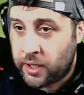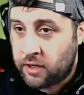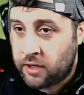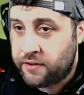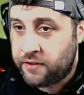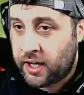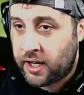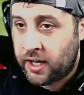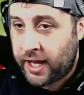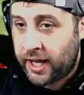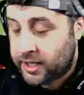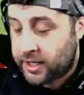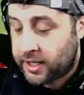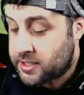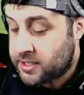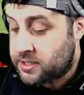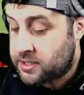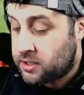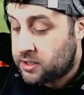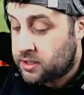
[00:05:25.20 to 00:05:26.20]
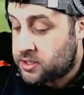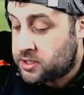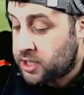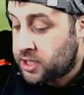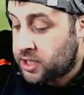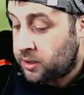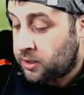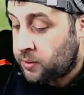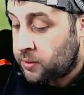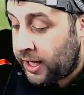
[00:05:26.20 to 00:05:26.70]
the likes.
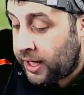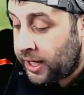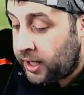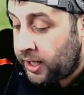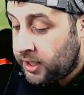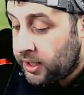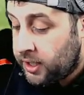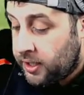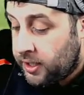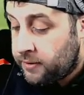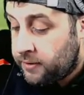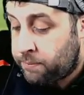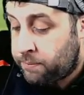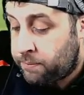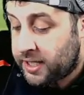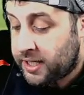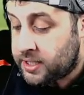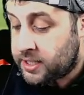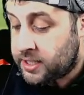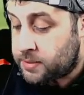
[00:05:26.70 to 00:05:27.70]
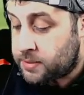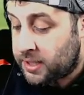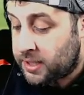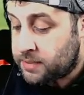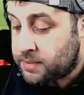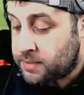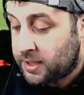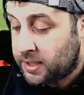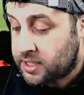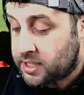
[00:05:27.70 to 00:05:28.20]
So please
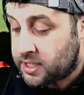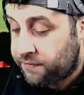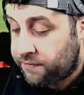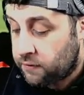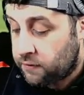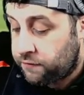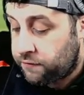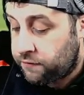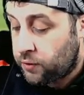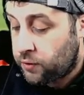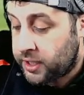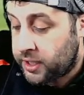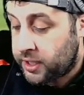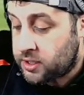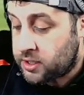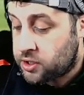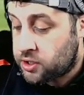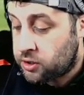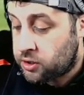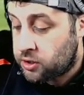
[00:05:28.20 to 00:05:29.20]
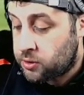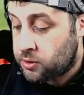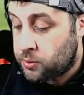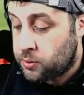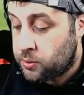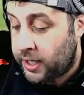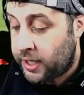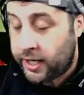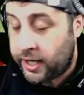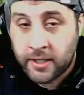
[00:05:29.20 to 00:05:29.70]
feel free
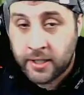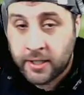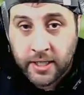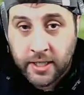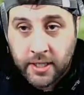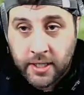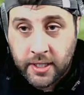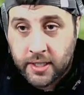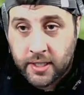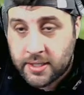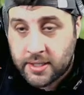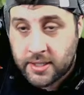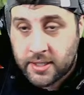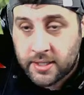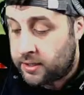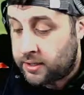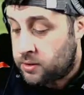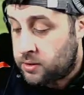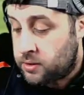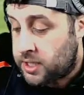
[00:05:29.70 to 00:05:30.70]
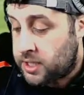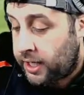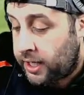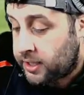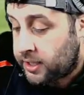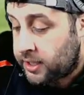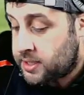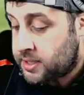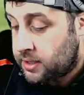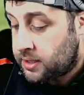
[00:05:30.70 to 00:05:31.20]
to get those
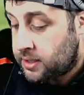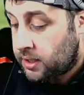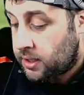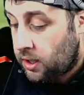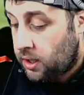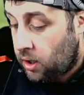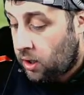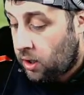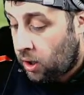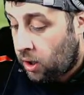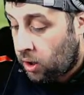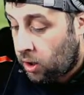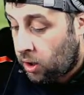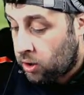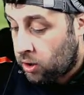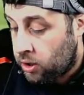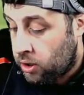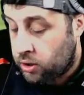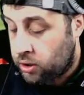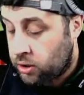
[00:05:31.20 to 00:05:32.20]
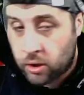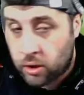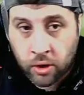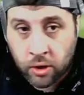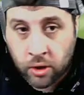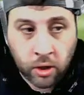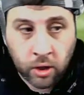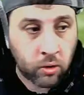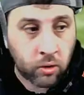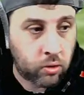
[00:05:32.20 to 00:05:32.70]
likes on the
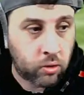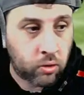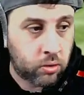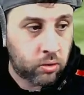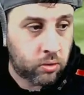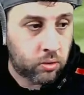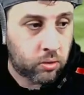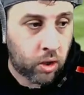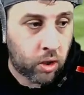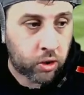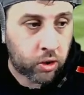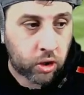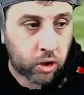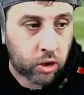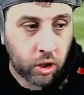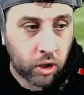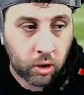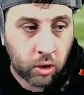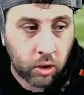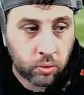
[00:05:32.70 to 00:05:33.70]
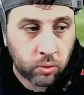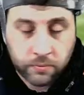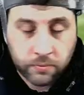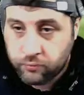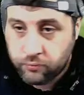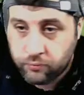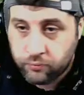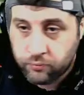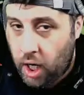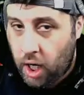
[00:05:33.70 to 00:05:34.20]
go.
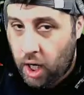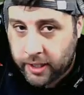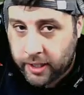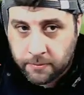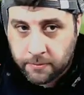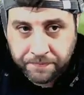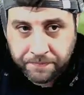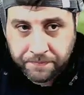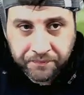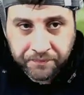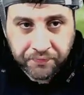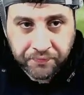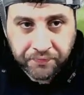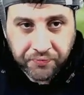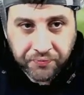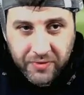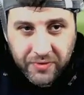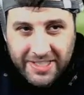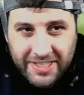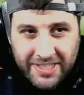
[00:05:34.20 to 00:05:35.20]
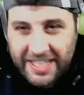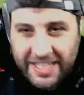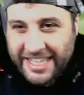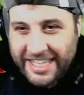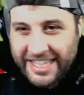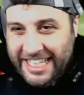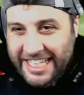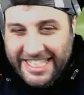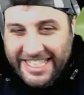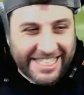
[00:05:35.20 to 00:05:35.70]
Right,
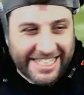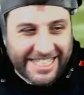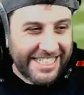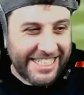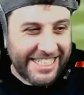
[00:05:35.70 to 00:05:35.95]
this is